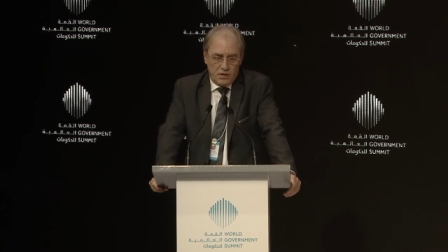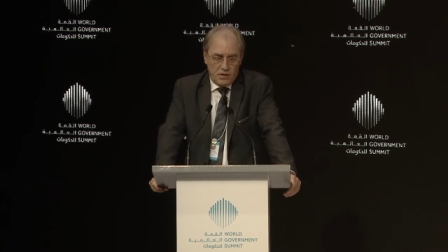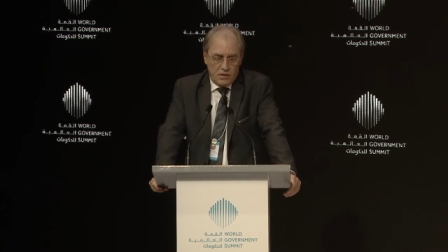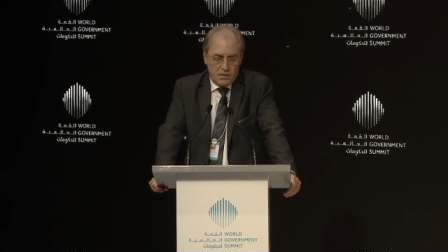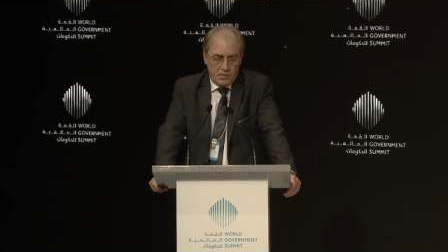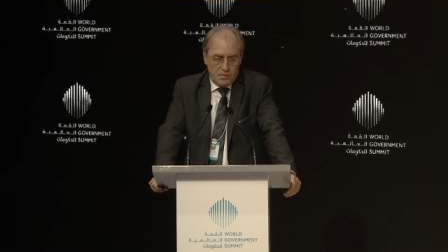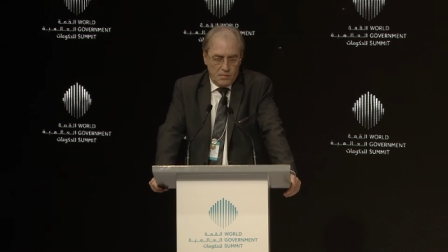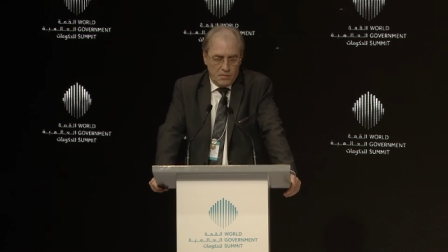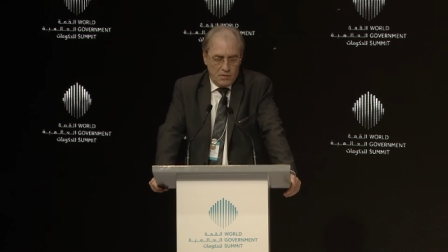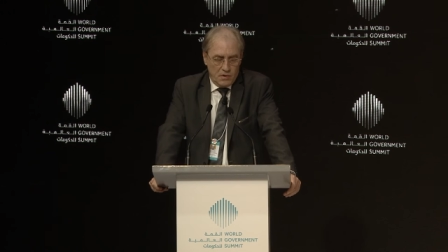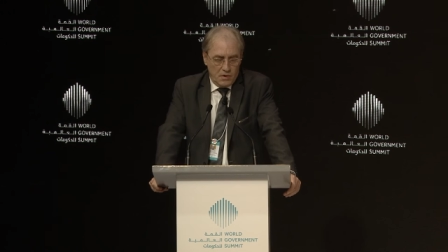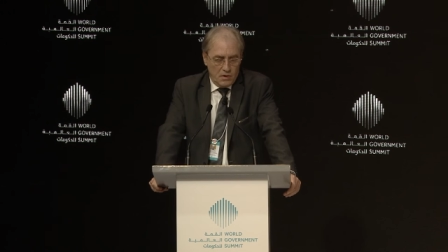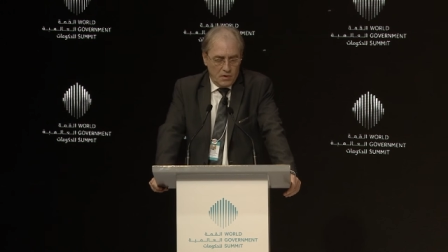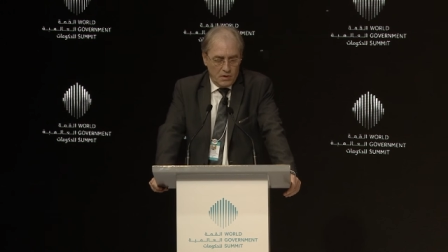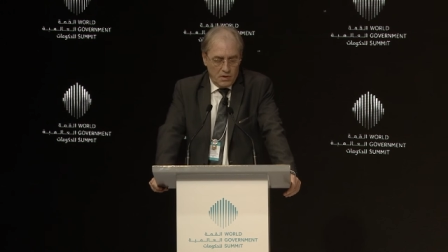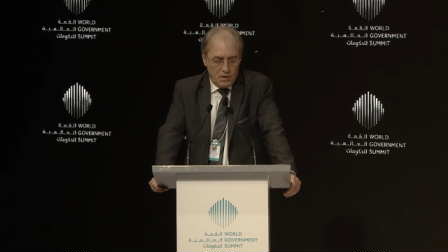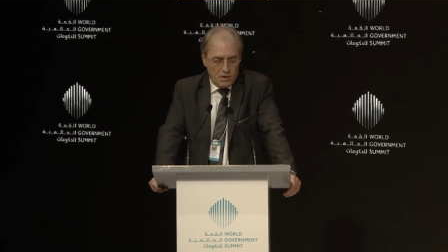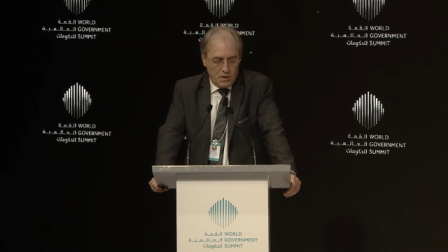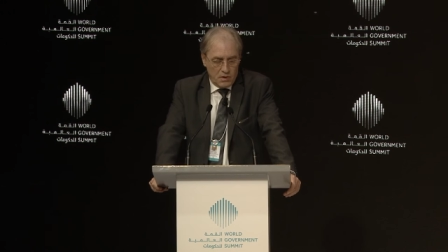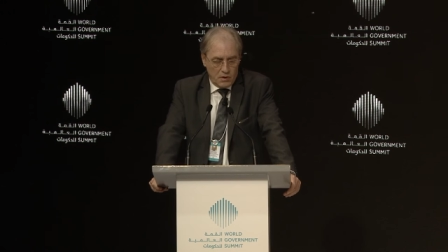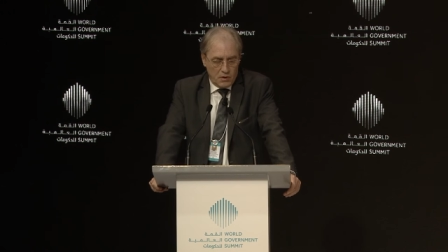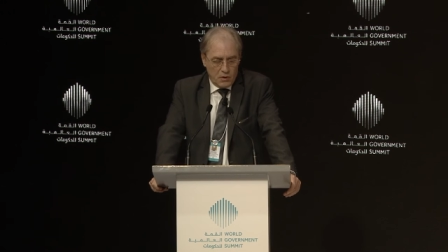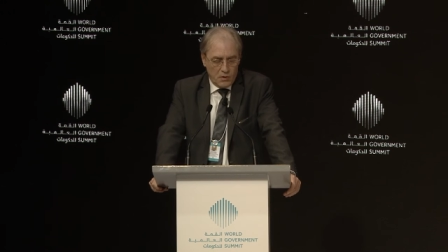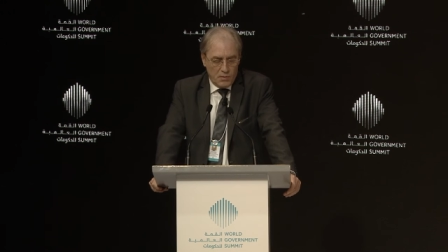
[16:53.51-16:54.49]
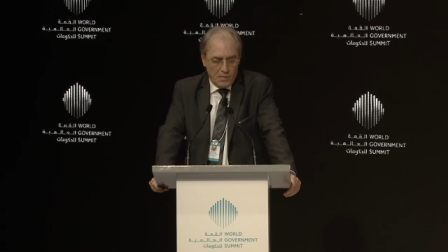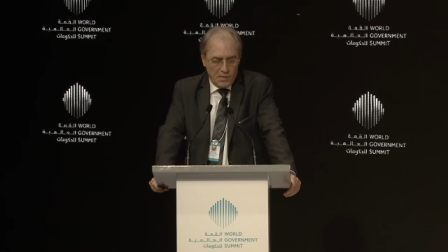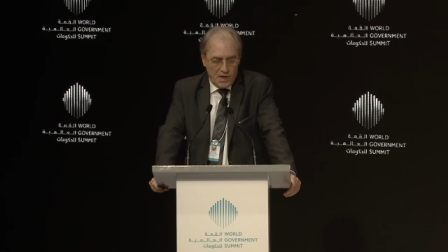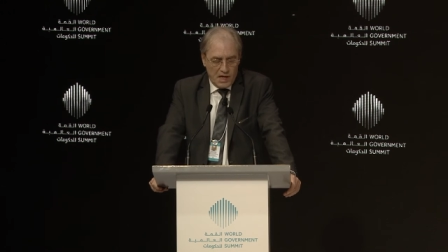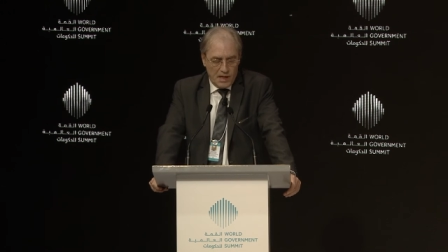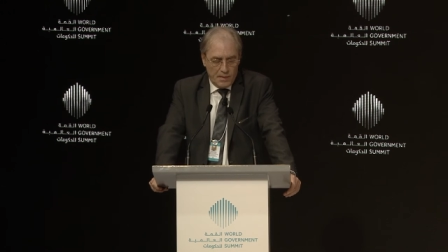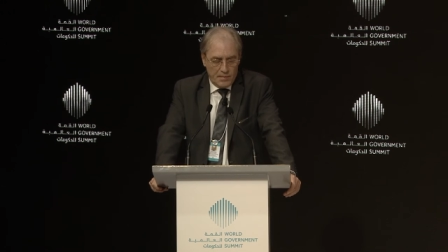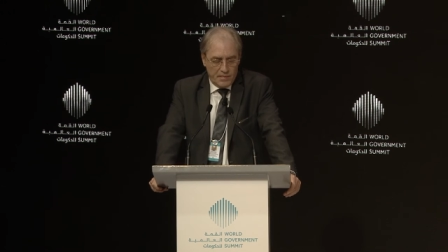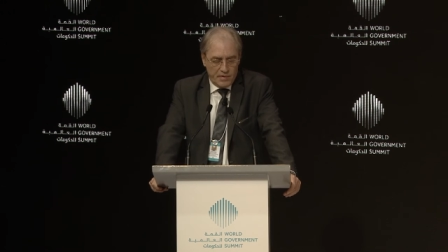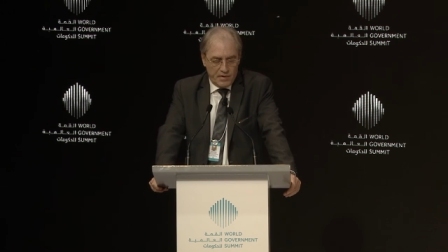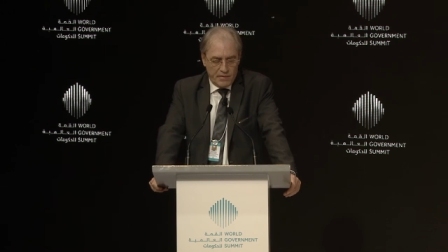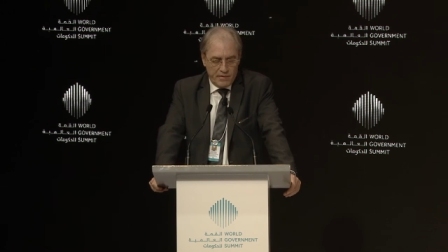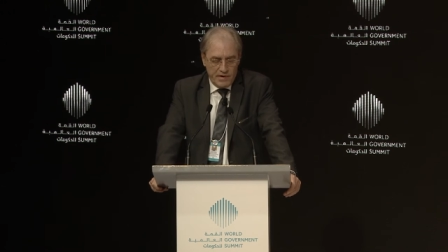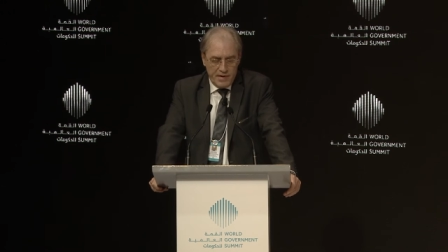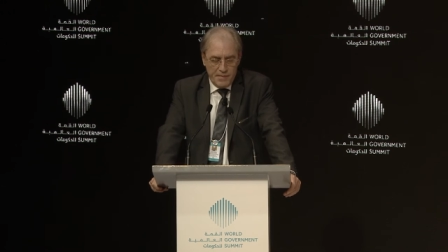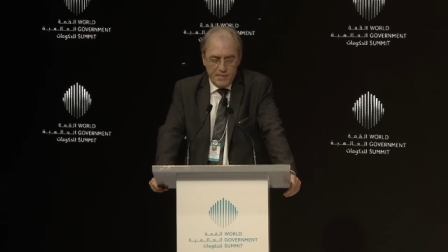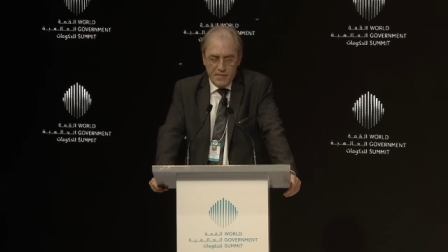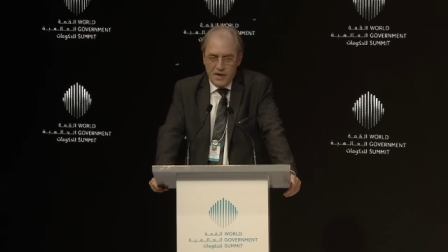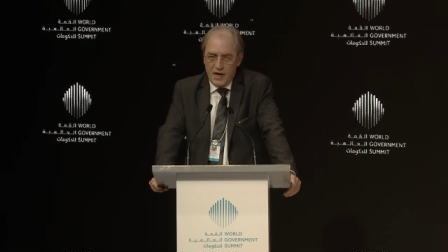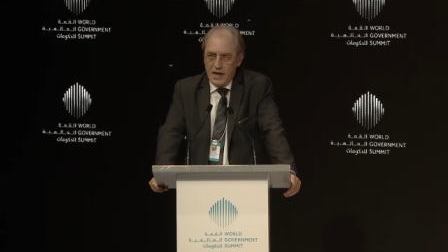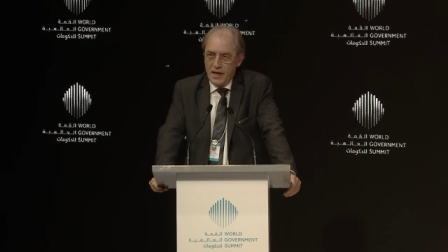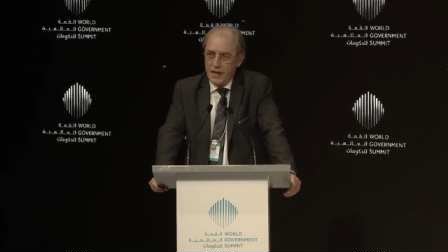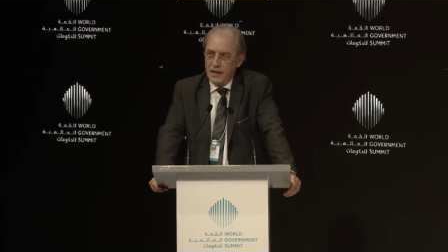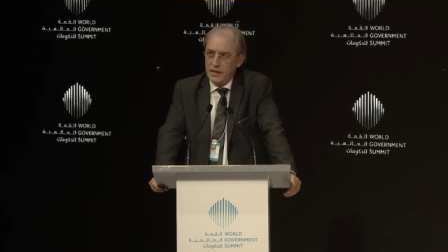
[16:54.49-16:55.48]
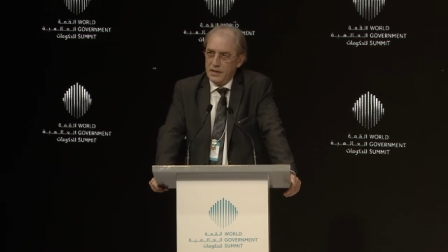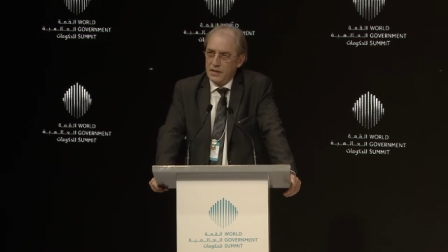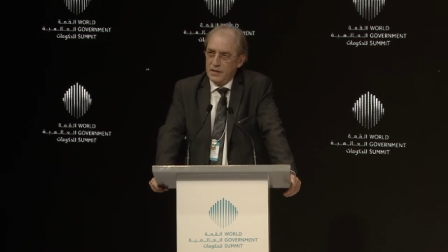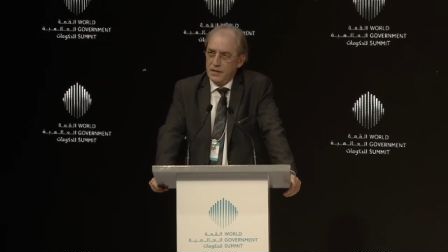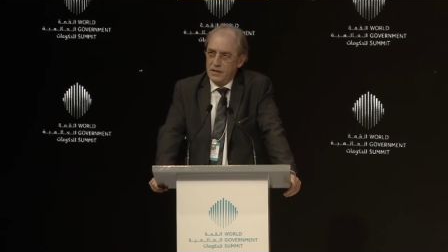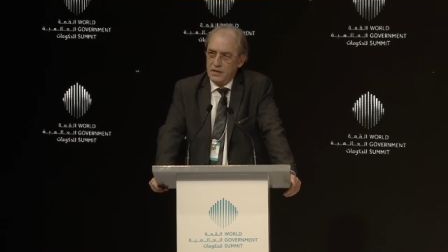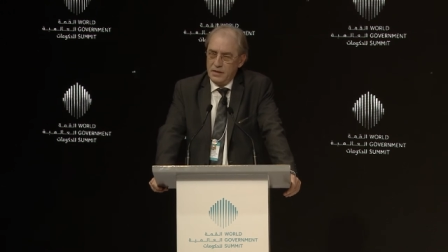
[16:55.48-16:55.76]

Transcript: roadmap reminds